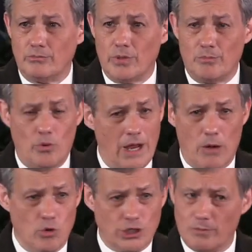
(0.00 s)
but boy, I
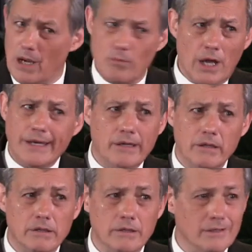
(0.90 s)
worship my money,
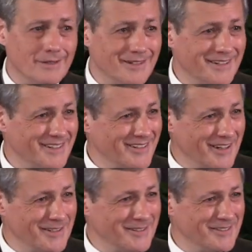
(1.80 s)

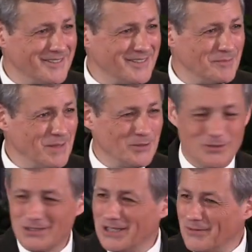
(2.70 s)
right? People
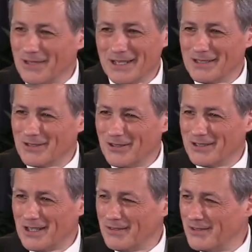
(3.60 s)
do stuff like this all the
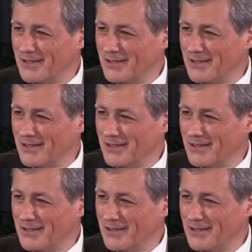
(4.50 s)
time.